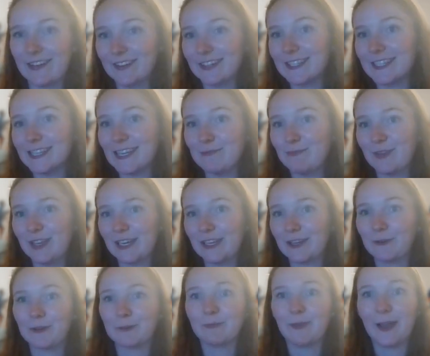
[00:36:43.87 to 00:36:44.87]
have a team
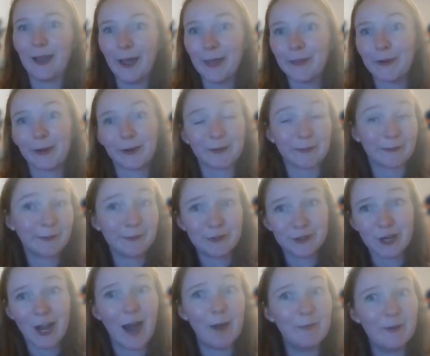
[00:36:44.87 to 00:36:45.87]
meeting with my other
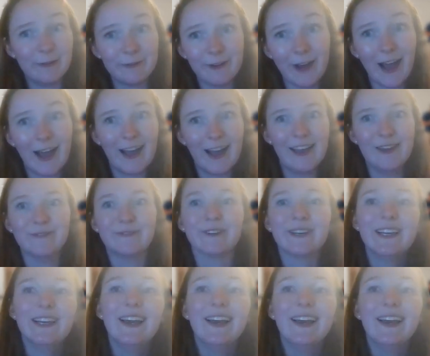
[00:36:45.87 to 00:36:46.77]
job at 5.